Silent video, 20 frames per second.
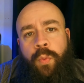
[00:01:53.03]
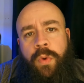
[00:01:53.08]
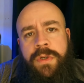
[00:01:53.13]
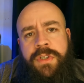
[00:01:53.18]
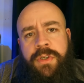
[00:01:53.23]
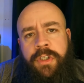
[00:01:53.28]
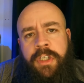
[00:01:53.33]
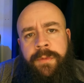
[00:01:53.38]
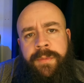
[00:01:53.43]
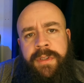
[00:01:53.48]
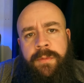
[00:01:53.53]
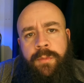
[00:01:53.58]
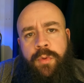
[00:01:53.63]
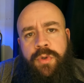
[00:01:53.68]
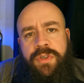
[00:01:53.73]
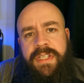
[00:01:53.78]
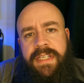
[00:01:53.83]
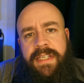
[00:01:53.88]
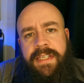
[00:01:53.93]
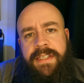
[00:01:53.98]
wasn't going to be the
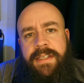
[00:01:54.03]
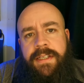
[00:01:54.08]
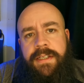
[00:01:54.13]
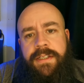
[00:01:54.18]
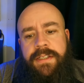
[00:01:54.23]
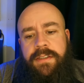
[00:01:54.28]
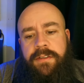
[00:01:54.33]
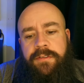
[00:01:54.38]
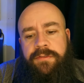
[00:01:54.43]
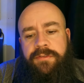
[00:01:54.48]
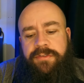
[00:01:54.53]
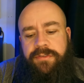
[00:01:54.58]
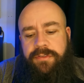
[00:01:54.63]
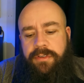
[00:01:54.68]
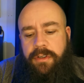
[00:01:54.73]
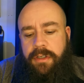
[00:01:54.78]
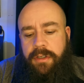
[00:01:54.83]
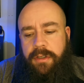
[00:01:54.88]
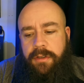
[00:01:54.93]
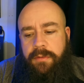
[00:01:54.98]
most easiest
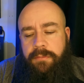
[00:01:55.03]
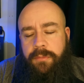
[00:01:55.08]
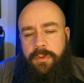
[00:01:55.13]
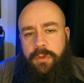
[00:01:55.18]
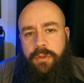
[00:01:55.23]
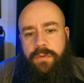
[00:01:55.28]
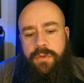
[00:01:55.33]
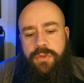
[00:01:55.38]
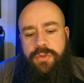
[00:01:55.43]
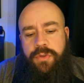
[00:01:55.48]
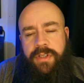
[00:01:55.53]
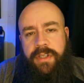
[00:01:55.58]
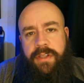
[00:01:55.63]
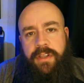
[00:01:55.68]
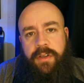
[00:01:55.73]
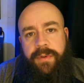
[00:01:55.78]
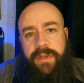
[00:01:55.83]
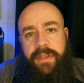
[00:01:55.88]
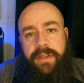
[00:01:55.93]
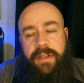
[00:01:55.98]
of manoeuvres doing it
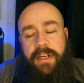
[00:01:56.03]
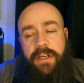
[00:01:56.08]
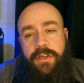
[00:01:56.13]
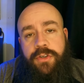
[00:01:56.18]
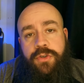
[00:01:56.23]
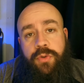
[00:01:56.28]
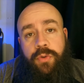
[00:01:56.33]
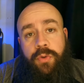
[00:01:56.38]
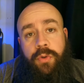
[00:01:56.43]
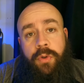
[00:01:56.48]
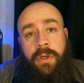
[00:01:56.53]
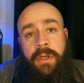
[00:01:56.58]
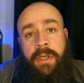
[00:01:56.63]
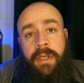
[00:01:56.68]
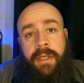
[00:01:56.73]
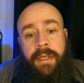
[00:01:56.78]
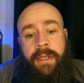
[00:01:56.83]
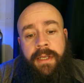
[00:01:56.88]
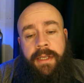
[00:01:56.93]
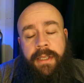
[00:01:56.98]
either way of that. So
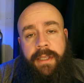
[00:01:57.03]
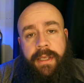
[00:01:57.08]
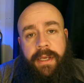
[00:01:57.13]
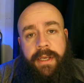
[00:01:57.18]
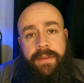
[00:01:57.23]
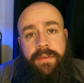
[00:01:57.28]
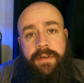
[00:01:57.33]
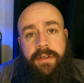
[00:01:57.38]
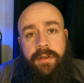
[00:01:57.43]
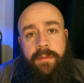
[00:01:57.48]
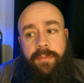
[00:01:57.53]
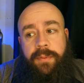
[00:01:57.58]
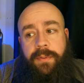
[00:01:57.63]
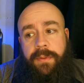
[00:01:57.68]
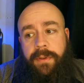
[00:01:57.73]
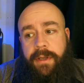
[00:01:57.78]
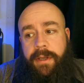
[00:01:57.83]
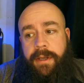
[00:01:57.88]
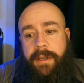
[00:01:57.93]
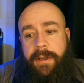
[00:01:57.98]
ended up
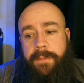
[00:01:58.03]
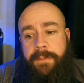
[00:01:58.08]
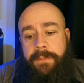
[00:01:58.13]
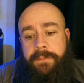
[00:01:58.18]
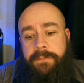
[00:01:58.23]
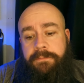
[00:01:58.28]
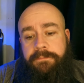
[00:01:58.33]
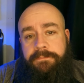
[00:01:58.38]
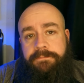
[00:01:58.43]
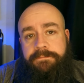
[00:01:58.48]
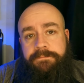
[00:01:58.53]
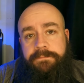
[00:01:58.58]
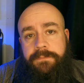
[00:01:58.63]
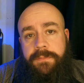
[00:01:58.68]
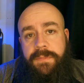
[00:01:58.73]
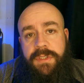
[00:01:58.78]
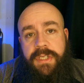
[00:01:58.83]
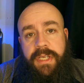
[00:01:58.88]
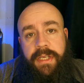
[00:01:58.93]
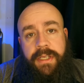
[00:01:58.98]

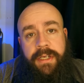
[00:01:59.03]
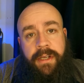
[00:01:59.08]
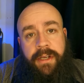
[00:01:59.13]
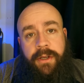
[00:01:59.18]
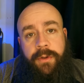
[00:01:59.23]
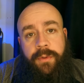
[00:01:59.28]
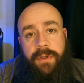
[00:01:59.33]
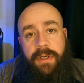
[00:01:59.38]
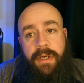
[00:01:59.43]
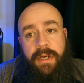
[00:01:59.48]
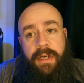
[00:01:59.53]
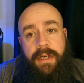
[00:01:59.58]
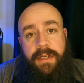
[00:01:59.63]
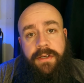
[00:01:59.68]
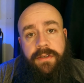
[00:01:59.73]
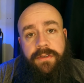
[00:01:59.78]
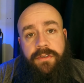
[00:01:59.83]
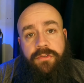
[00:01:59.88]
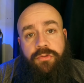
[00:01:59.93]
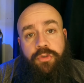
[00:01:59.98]
taking it out
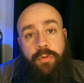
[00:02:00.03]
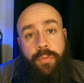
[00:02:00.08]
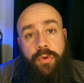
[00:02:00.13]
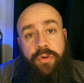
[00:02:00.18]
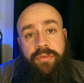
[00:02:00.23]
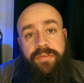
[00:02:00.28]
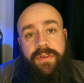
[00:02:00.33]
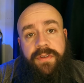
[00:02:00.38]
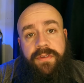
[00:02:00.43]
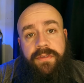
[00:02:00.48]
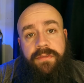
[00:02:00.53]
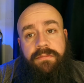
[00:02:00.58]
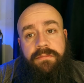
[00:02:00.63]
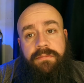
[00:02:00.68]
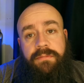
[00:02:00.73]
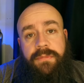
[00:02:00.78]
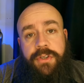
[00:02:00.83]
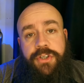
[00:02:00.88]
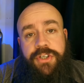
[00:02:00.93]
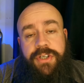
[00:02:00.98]
and removing
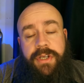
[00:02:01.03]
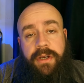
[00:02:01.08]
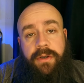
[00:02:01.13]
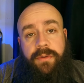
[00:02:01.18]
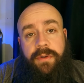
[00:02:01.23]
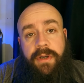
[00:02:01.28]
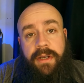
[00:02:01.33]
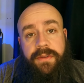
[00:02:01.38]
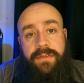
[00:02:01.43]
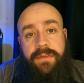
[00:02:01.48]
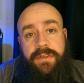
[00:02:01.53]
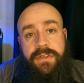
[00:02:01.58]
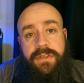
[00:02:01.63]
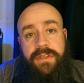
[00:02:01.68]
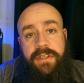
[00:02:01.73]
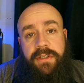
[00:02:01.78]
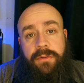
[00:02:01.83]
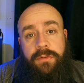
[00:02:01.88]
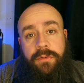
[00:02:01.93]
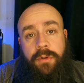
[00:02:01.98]
the shell and the
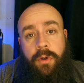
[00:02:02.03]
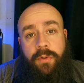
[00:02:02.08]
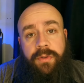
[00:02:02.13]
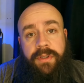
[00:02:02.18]
snail